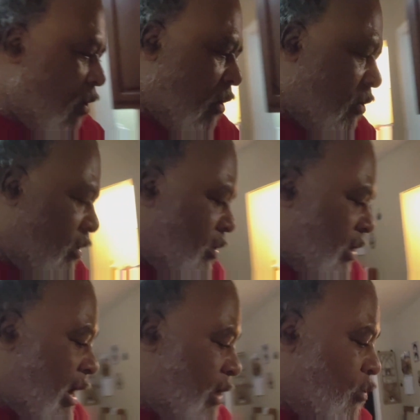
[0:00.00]
or
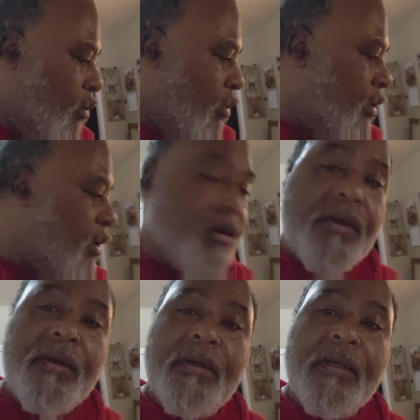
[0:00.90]
hot water
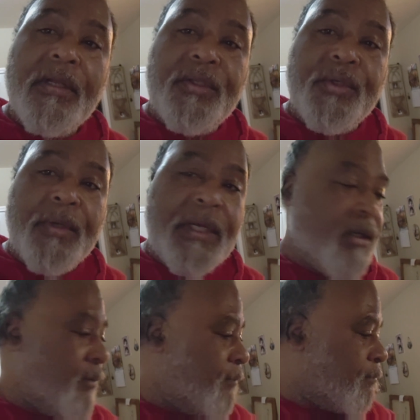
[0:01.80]
to
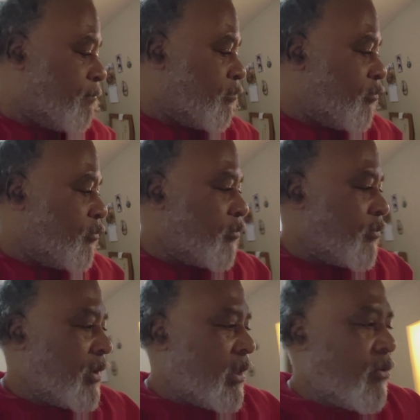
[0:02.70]
it.
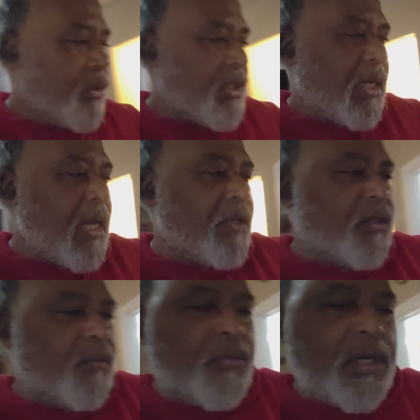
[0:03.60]
I got
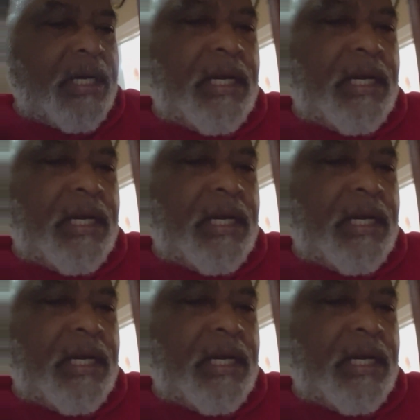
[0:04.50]
some right